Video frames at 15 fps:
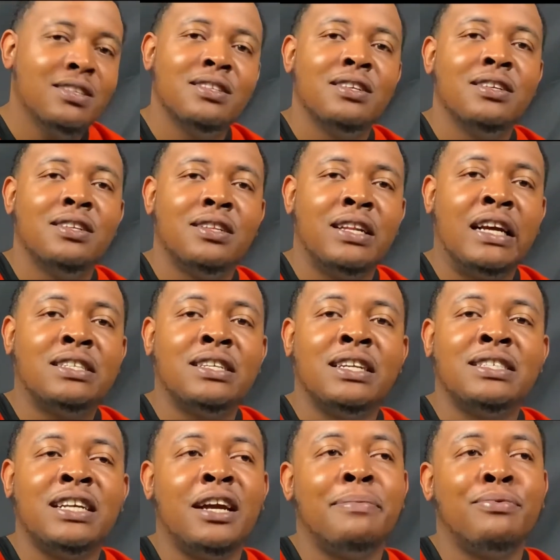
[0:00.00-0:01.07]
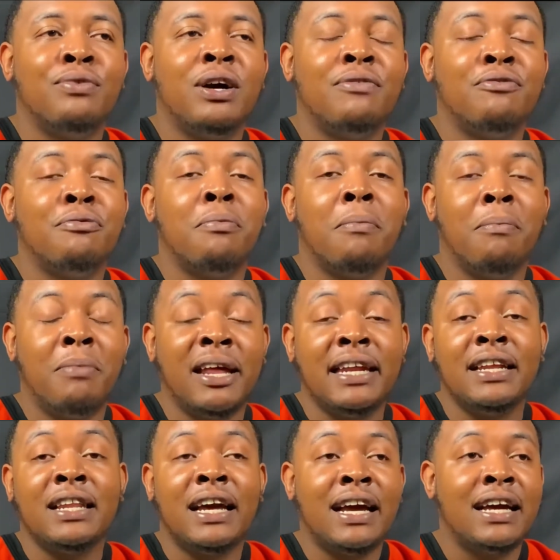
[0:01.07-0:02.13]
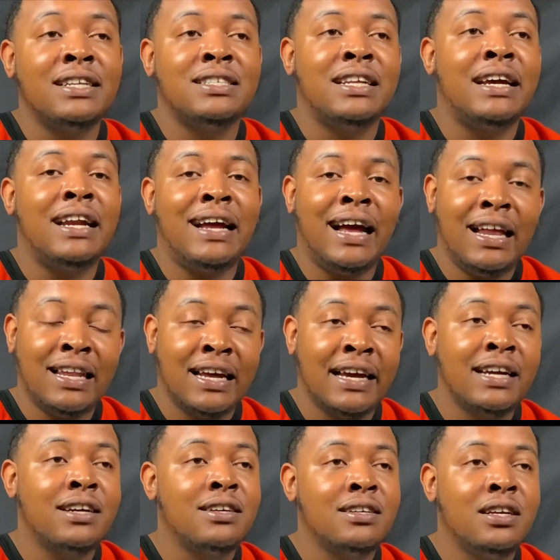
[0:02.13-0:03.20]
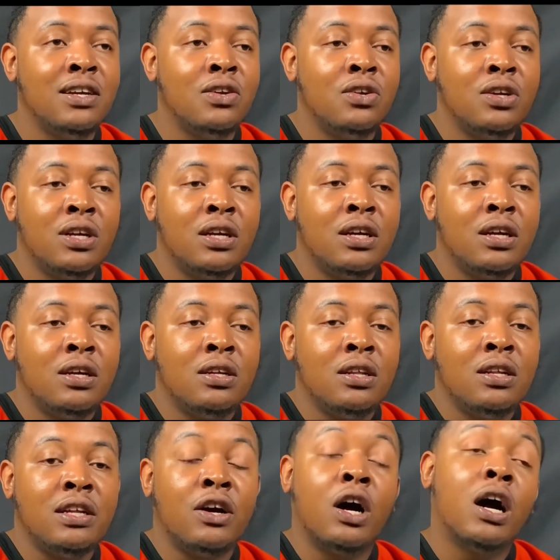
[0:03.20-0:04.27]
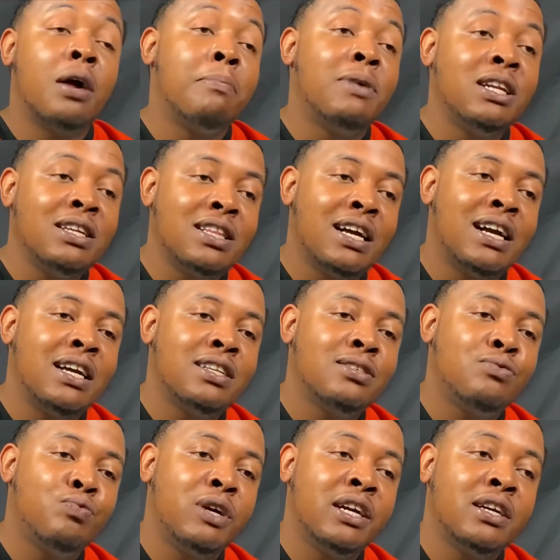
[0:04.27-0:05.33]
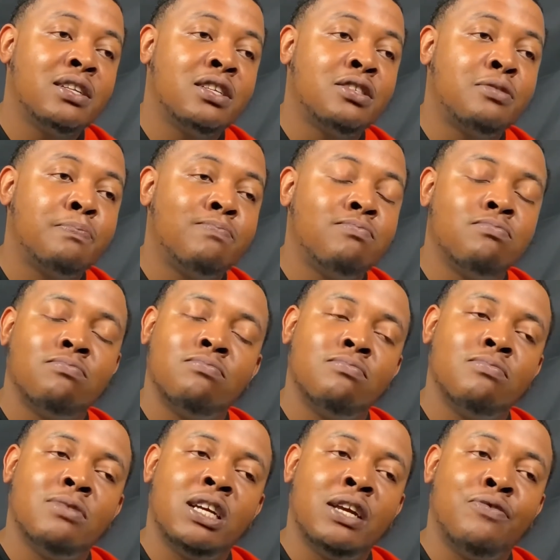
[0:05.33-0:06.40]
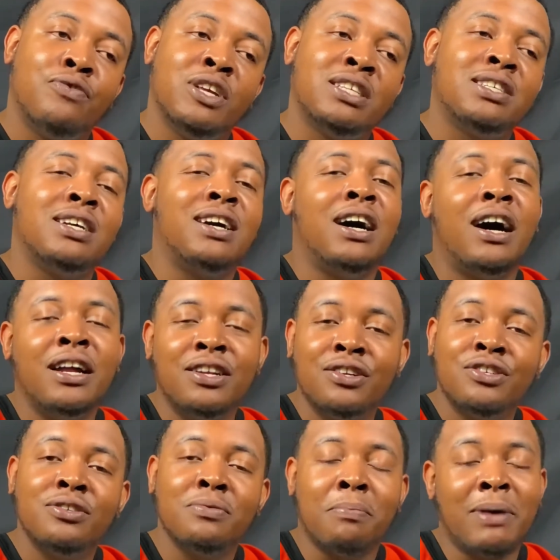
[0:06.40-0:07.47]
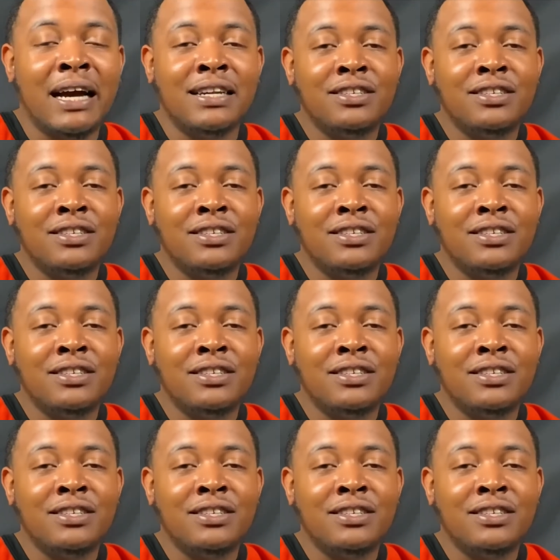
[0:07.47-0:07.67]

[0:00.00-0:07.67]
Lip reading: that's an example of money lines that I like. There are money lines where If it's under minus